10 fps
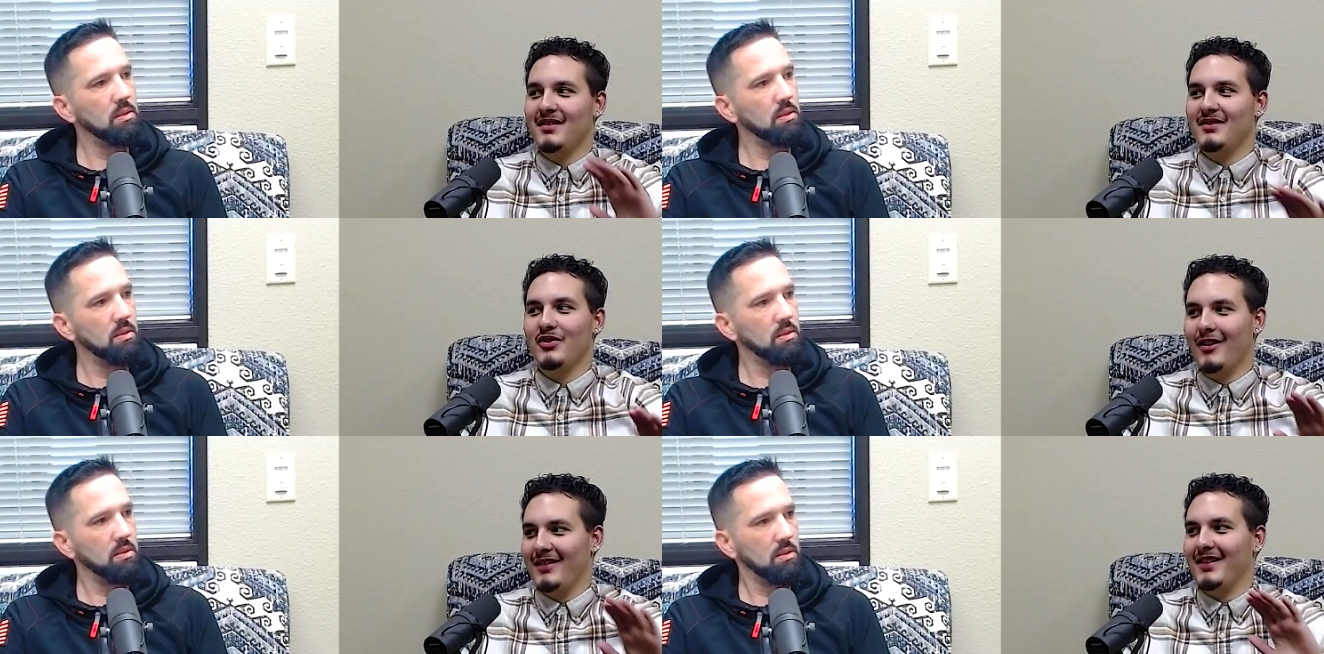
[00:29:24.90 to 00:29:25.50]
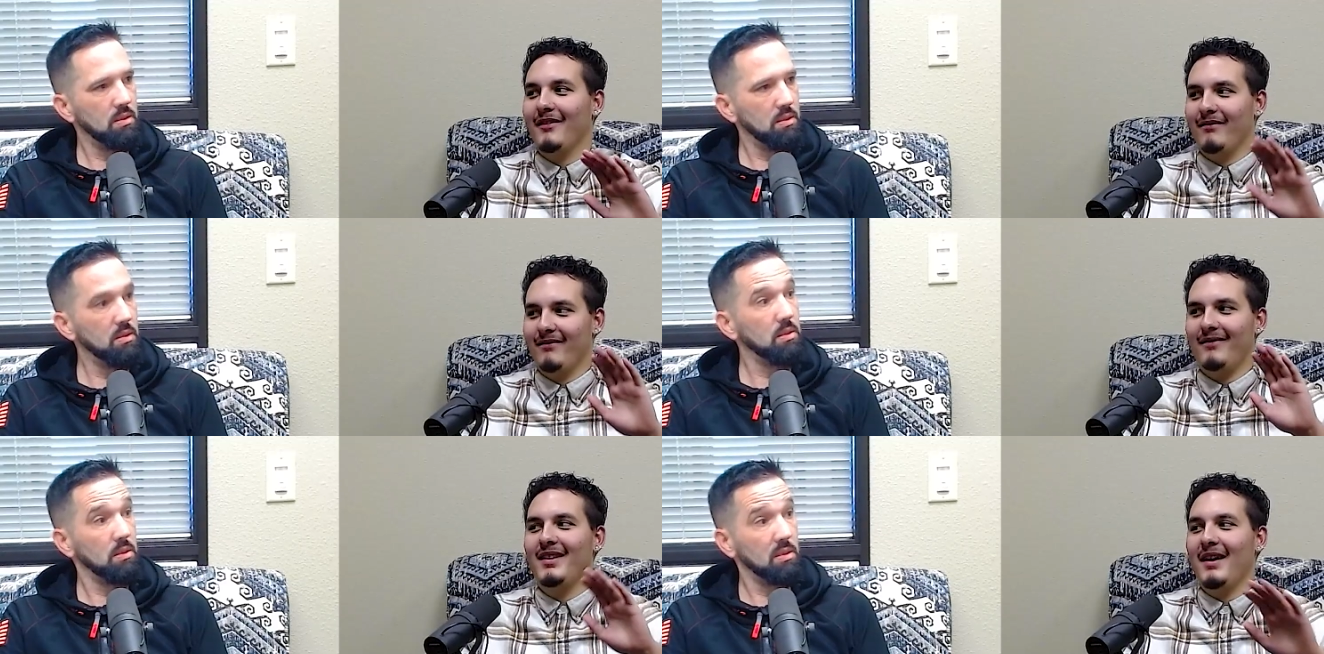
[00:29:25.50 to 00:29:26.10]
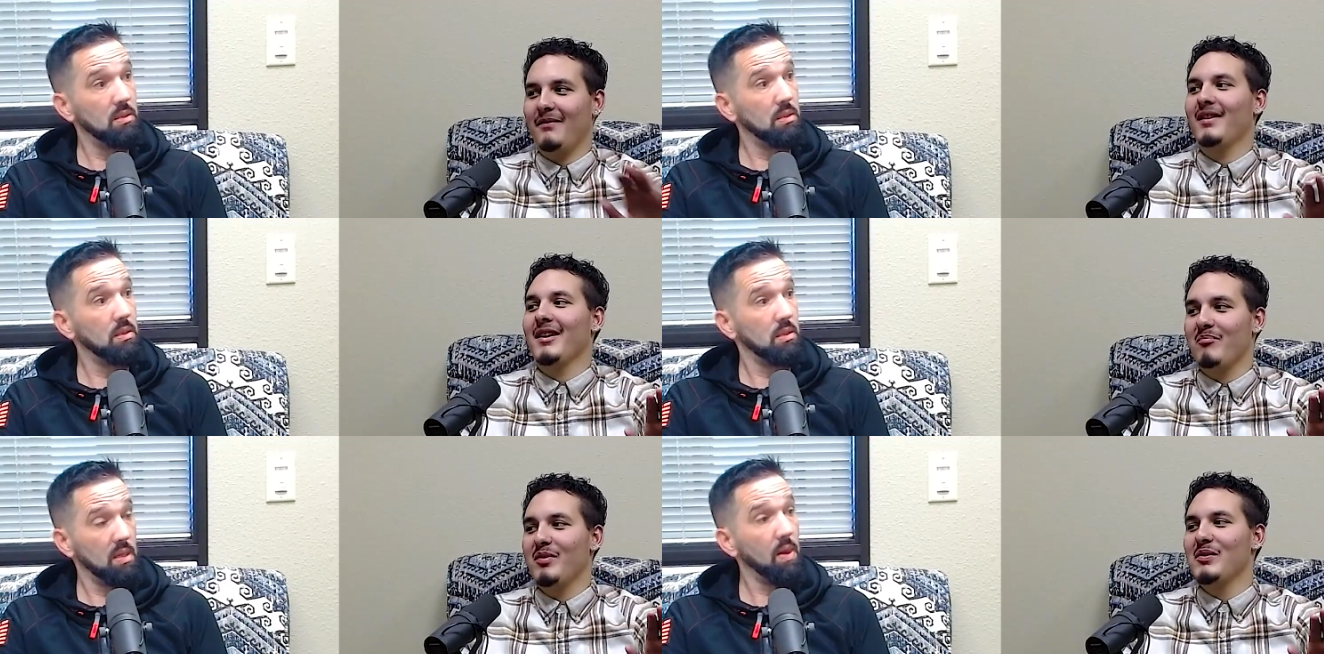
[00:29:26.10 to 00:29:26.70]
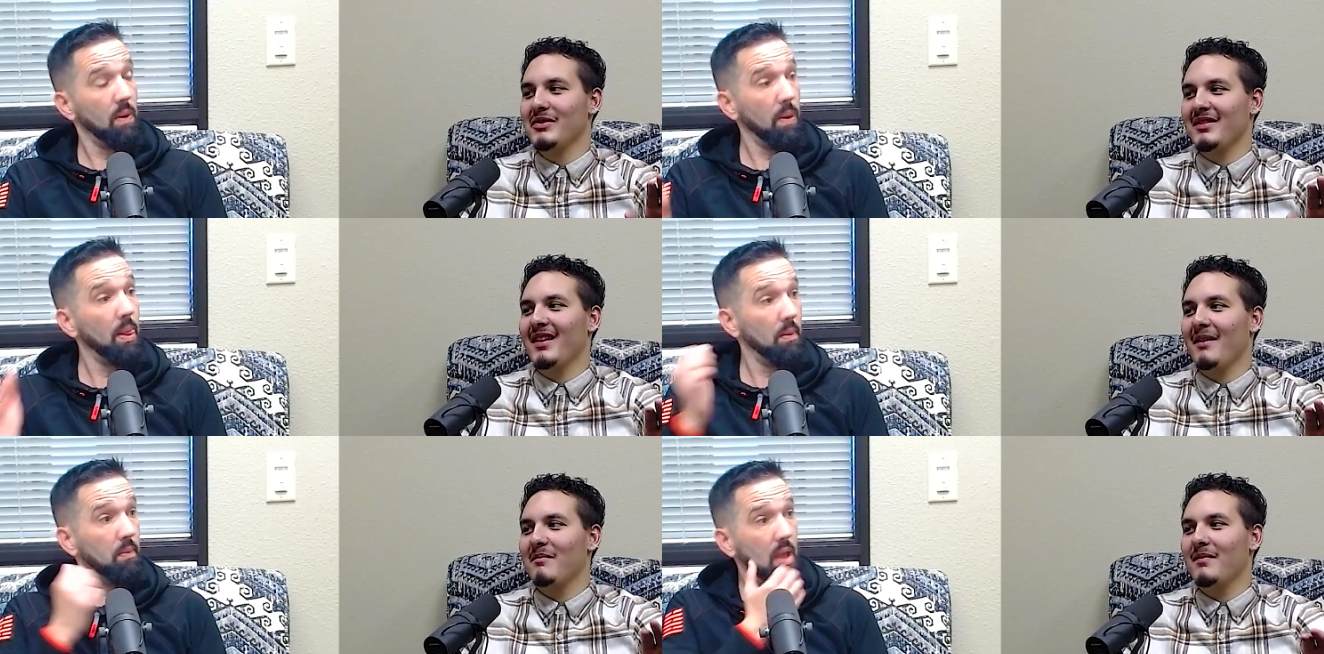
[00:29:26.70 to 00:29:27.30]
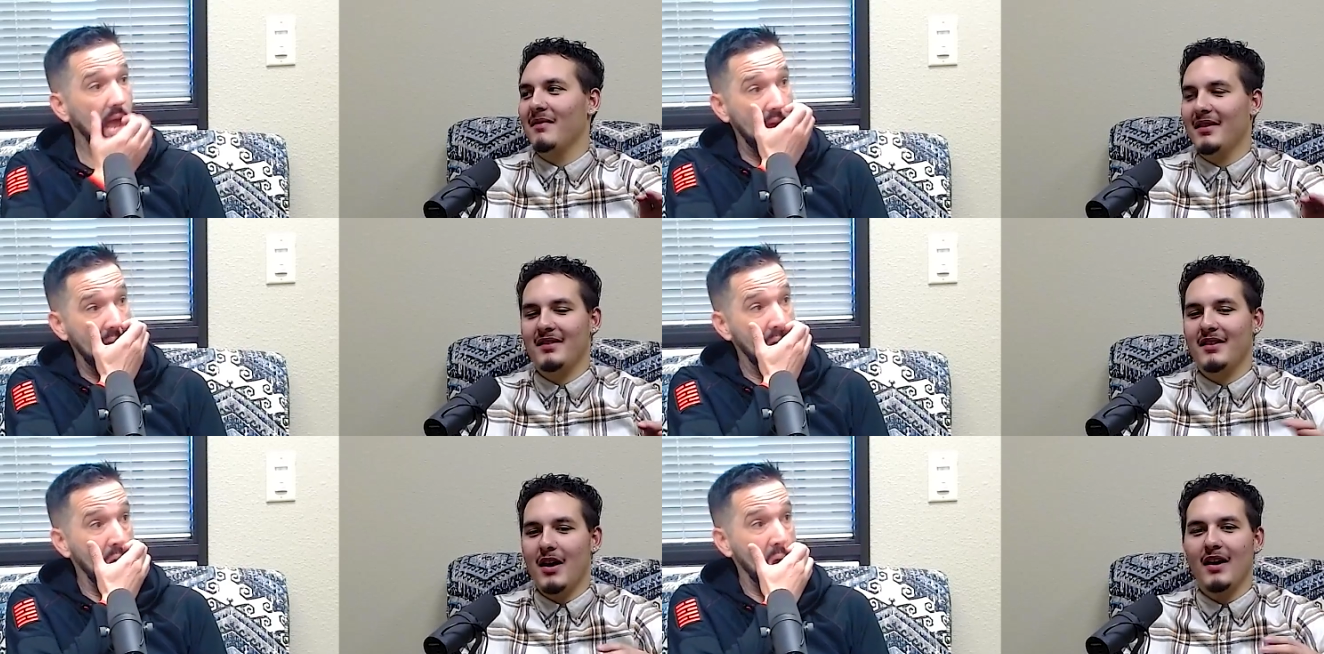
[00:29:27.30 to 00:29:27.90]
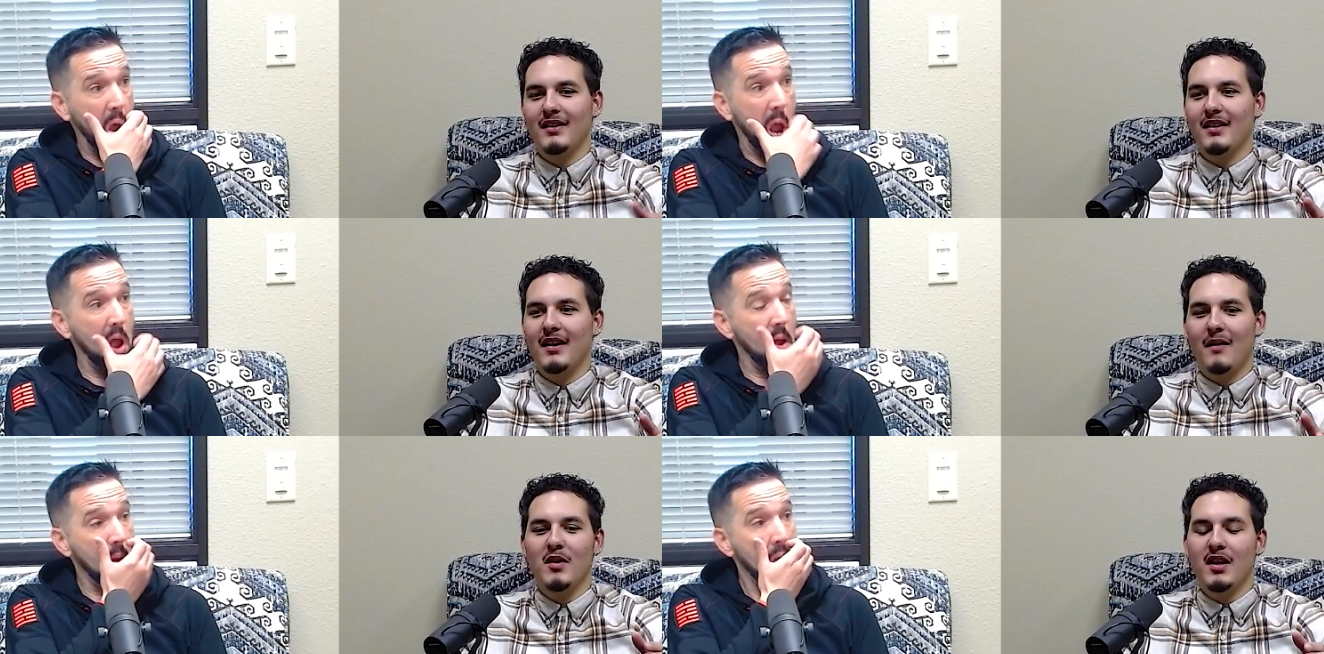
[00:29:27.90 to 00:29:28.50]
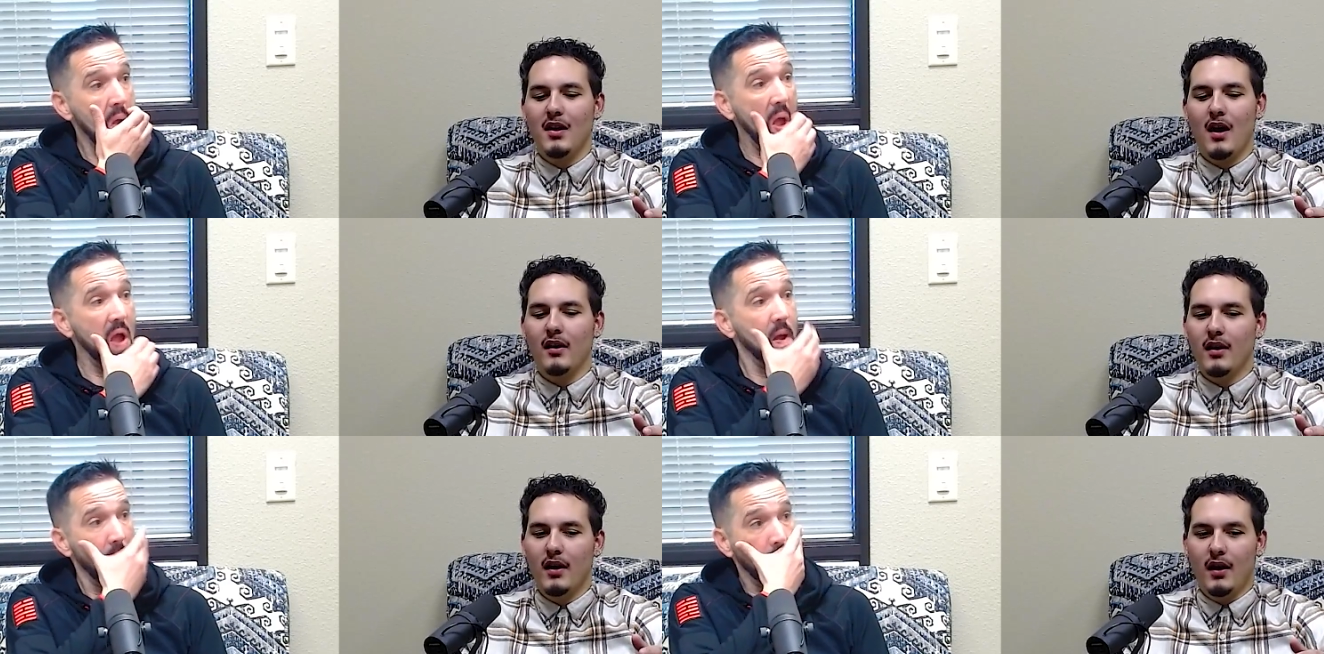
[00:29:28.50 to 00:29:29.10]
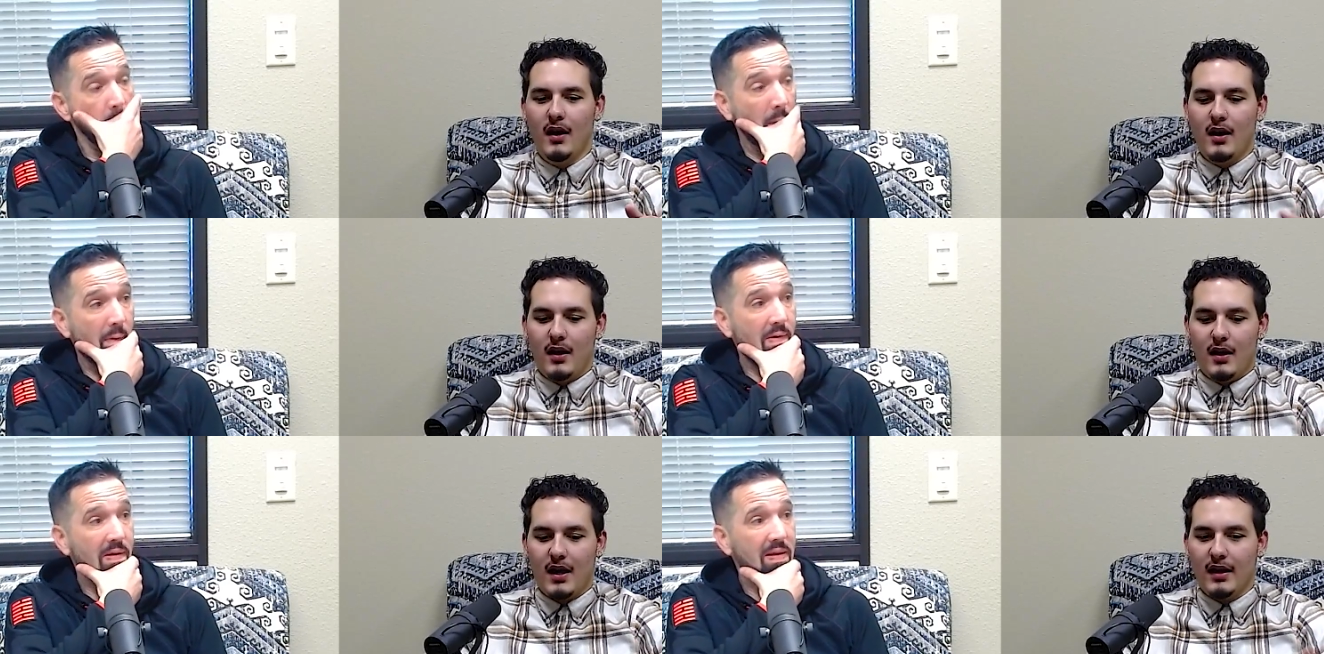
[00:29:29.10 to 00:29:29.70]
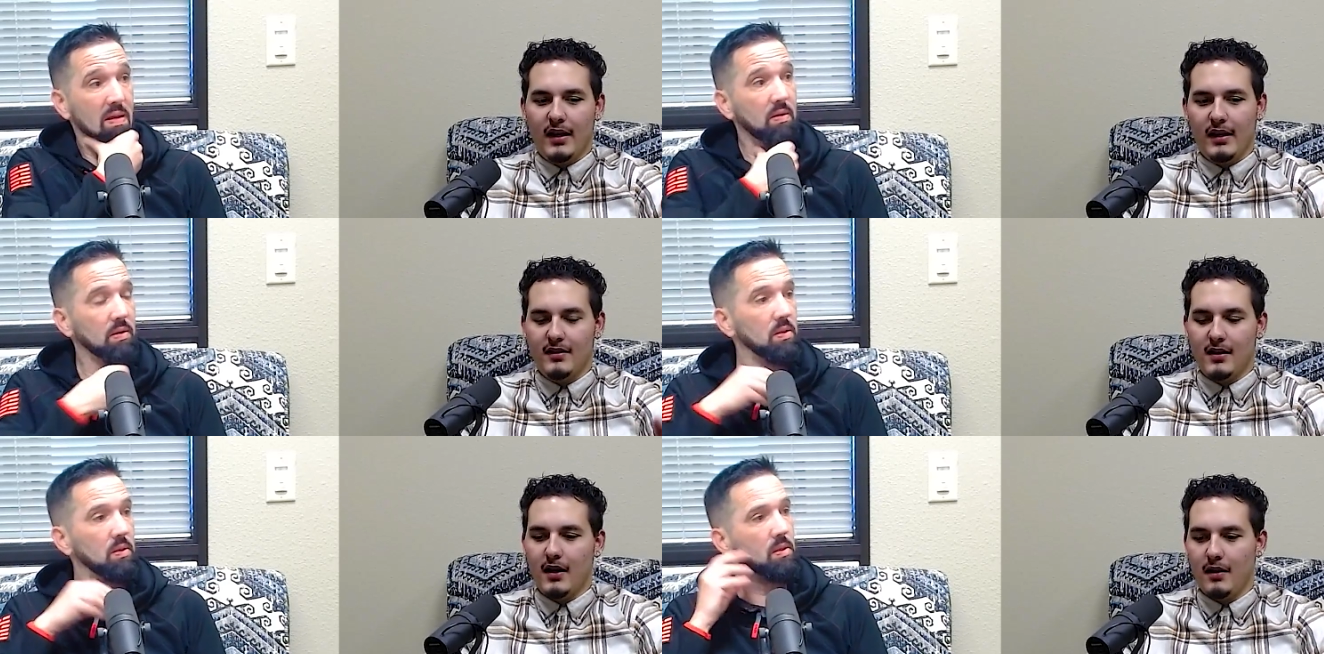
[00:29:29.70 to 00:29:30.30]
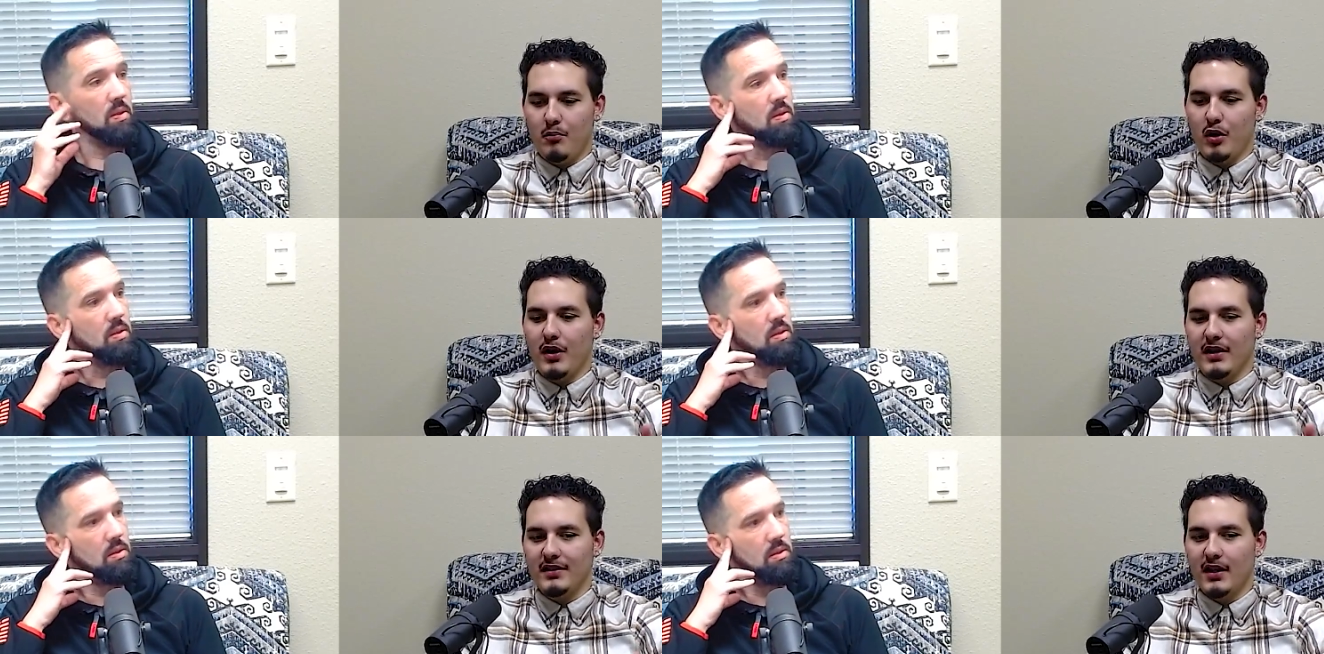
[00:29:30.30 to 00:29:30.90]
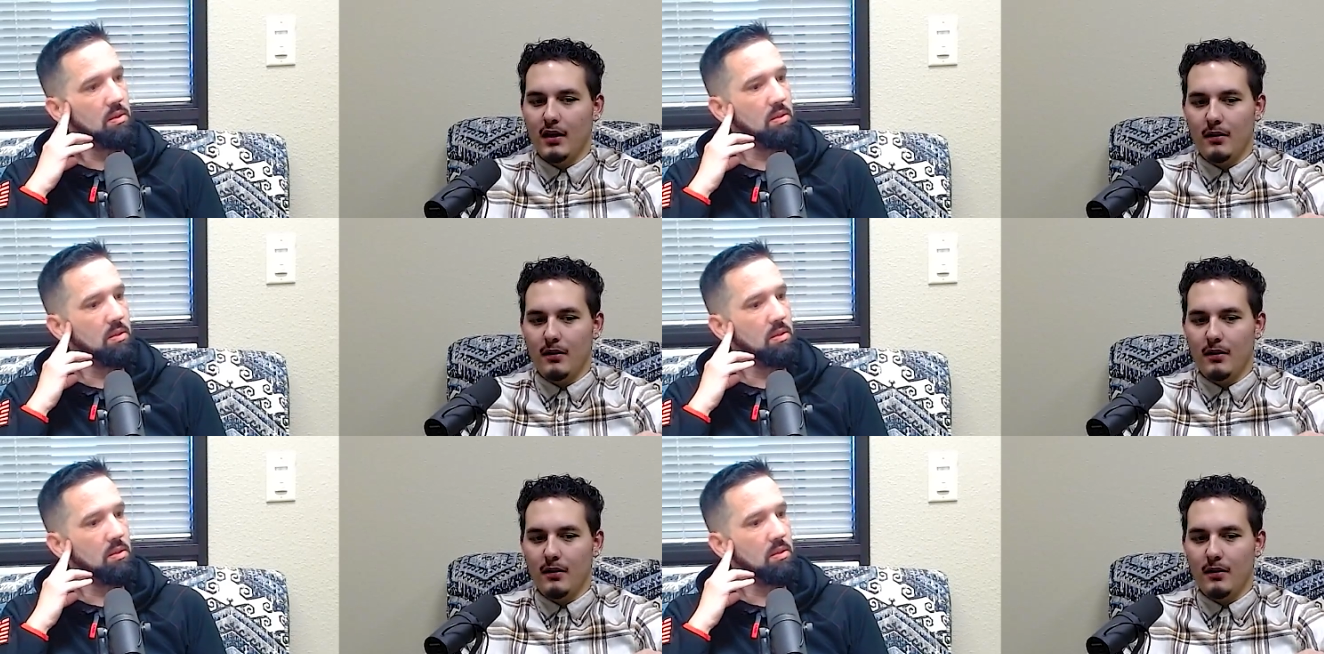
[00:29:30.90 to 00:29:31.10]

Speaker 1: drugs, like definitely abused them. Yeah. Not, I mean, he got, he had like uh, broke his knee